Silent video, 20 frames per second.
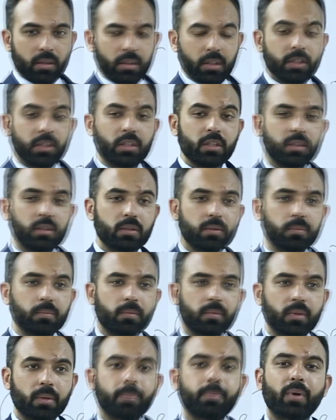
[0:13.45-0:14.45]
This
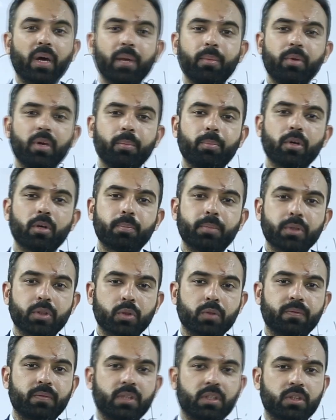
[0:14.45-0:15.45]
is the primary purpose
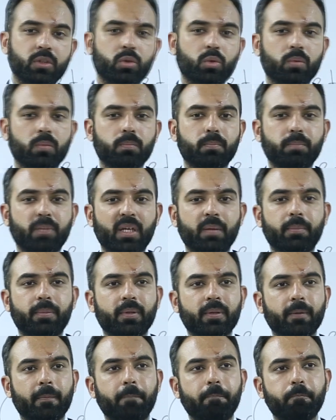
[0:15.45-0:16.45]
of this
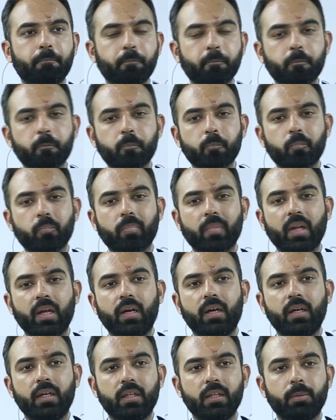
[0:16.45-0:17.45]
paper.
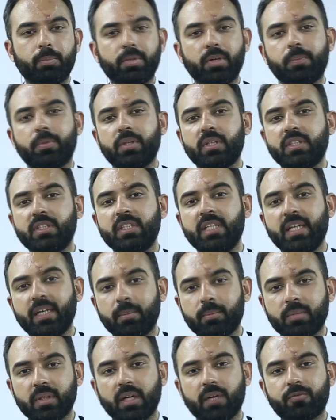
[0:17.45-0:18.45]
The paper is
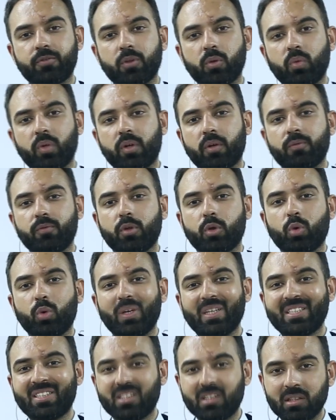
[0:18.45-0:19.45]
named after one of the
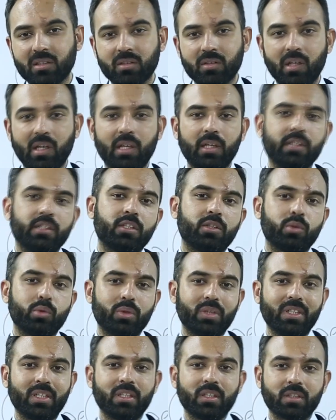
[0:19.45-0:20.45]
questions related to
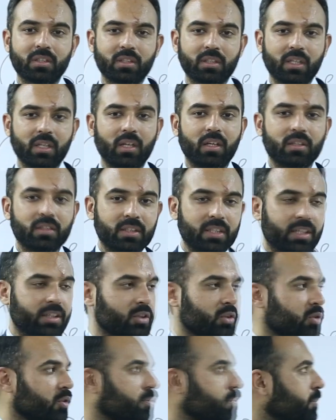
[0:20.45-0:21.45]
reading skills, that
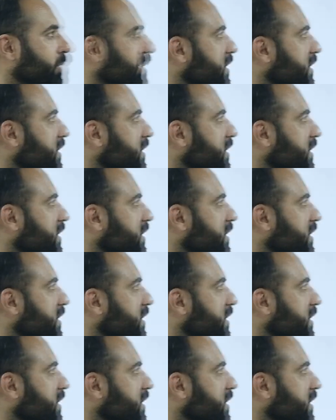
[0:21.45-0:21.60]
is of